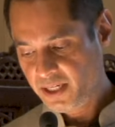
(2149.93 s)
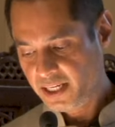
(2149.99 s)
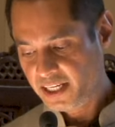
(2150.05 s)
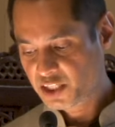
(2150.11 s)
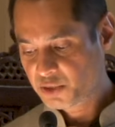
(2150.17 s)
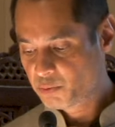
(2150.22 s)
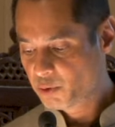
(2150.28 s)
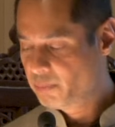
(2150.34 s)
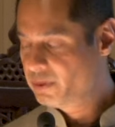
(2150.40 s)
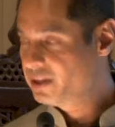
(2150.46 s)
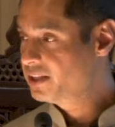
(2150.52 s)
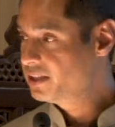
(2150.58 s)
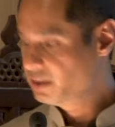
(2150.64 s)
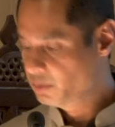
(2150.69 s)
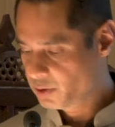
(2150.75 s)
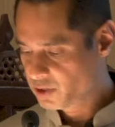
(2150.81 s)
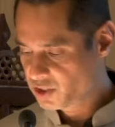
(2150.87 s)
Its
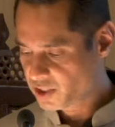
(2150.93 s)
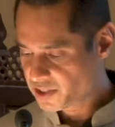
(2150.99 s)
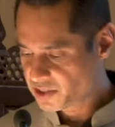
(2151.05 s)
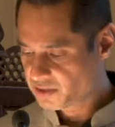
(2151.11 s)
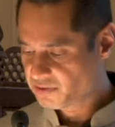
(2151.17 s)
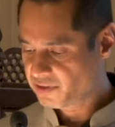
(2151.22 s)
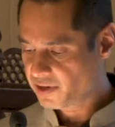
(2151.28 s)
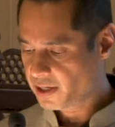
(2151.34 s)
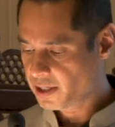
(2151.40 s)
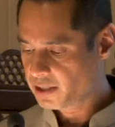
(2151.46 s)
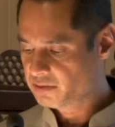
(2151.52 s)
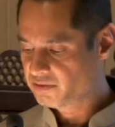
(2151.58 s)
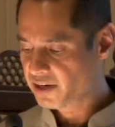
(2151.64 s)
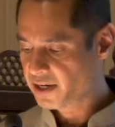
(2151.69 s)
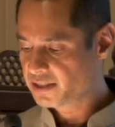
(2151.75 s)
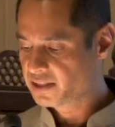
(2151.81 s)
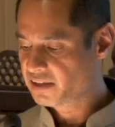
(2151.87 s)
mobility was justified
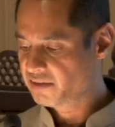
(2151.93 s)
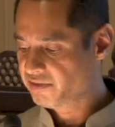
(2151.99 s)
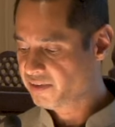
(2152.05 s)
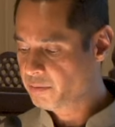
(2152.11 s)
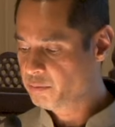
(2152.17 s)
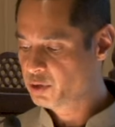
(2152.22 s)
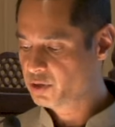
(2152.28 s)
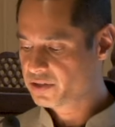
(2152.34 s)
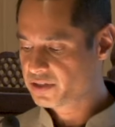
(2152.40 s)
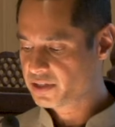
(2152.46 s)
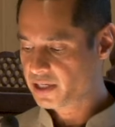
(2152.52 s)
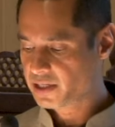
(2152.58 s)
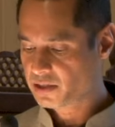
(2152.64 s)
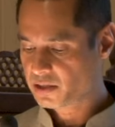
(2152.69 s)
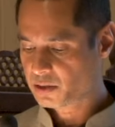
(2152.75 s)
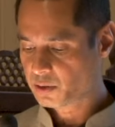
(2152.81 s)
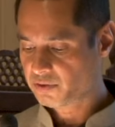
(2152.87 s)
by the ephemeral
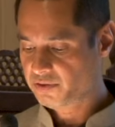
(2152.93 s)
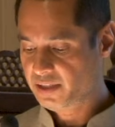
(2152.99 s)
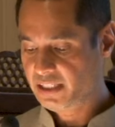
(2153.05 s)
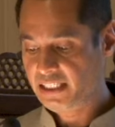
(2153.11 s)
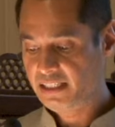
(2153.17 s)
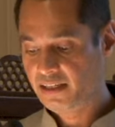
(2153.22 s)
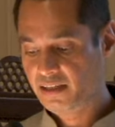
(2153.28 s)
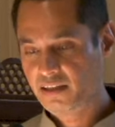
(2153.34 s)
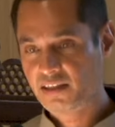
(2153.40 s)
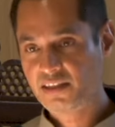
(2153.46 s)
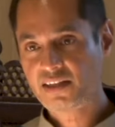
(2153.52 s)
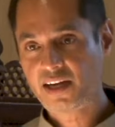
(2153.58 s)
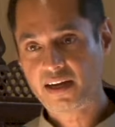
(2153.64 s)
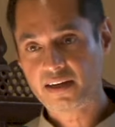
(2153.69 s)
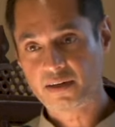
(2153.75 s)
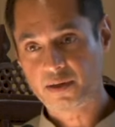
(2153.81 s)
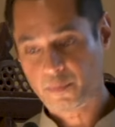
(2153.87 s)
sense of need and
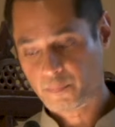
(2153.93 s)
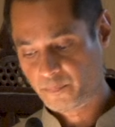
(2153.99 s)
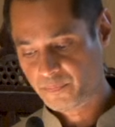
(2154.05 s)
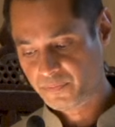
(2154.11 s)
desire.